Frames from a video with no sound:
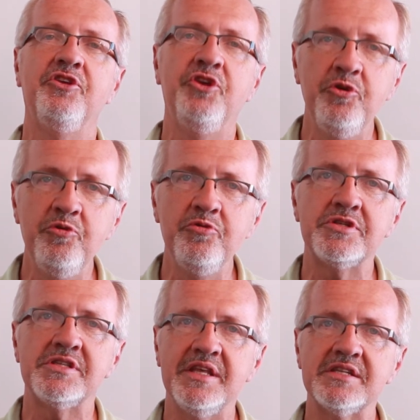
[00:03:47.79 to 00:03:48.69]

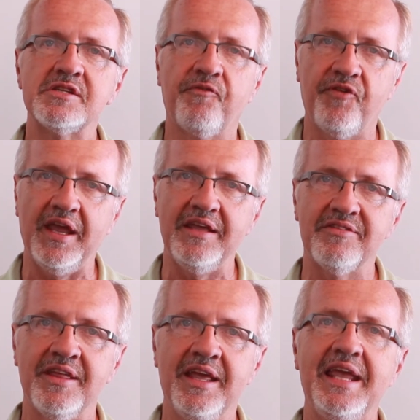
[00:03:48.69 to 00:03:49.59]
Use this
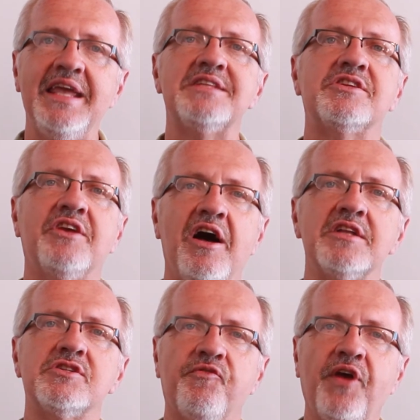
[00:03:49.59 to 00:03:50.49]
faith. It's
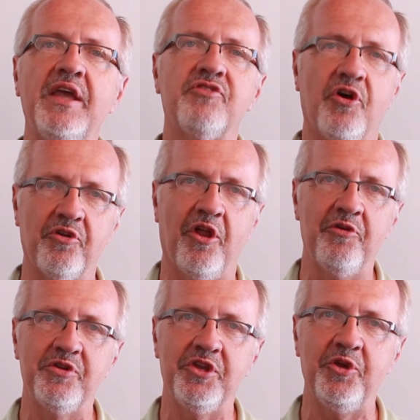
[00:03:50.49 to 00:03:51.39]
God's faith on
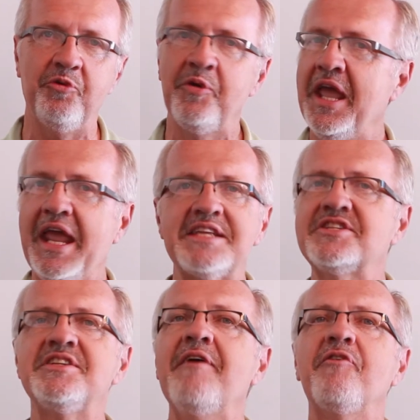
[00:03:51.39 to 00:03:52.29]
loan to you.
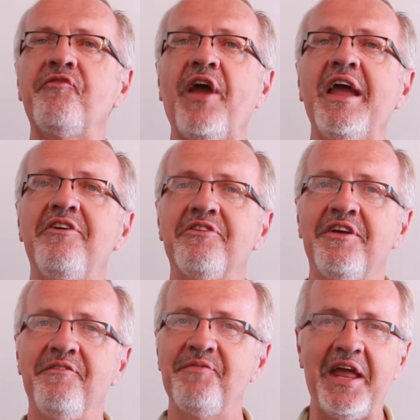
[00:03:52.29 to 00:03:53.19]
It's never failed,
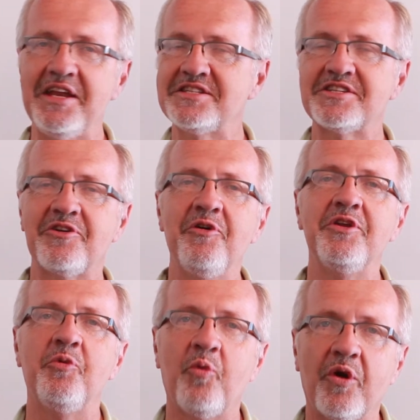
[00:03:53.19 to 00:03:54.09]
and it's
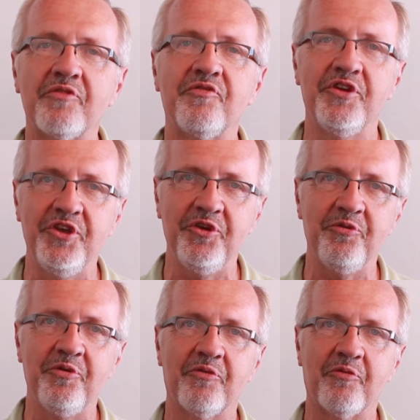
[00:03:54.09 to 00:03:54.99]
going to work for you
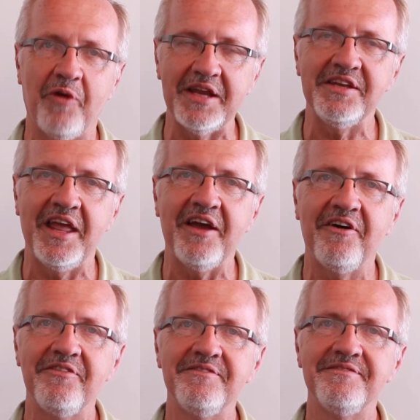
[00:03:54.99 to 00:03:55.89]
right now.